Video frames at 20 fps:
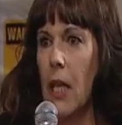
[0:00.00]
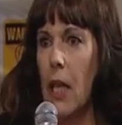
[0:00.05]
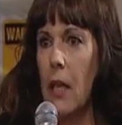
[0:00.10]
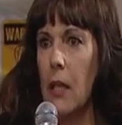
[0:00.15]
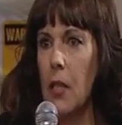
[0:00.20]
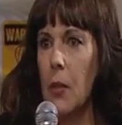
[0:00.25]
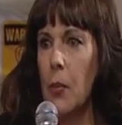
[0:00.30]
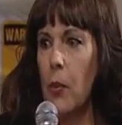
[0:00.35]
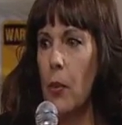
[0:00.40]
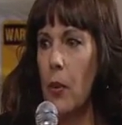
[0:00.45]
At
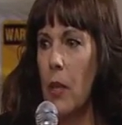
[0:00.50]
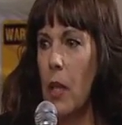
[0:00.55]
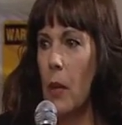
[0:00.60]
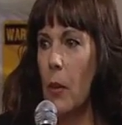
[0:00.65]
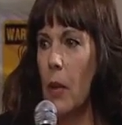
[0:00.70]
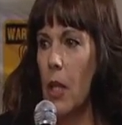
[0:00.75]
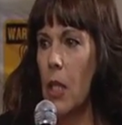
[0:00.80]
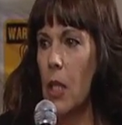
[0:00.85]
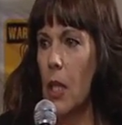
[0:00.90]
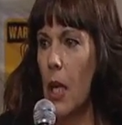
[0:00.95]
this point, you
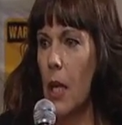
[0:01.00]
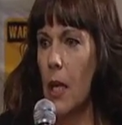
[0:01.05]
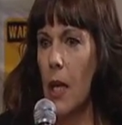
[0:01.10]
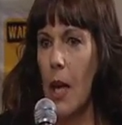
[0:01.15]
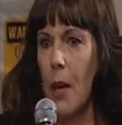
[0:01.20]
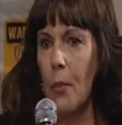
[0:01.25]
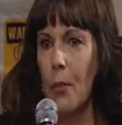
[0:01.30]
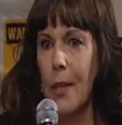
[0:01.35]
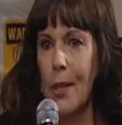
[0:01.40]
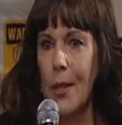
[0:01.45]
are Shane
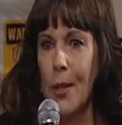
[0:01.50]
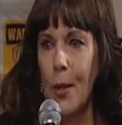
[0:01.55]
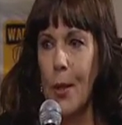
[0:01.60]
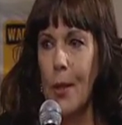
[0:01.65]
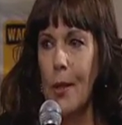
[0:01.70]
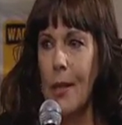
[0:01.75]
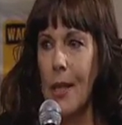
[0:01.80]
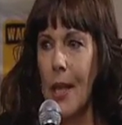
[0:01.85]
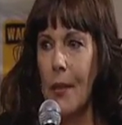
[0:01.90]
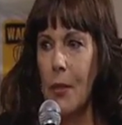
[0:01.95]
Cameron to
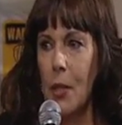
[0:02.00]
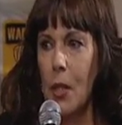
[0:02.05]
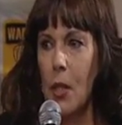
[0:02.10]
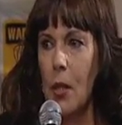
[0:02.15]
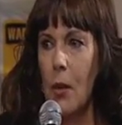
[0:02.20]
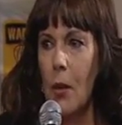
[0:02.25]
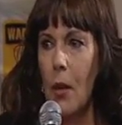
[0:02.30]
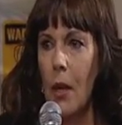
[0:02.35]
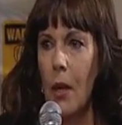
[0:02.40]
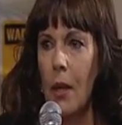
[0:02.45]
her David
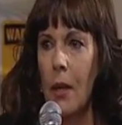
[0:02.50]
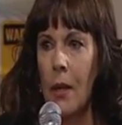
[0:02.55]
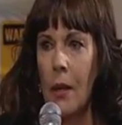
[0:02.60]
Tour.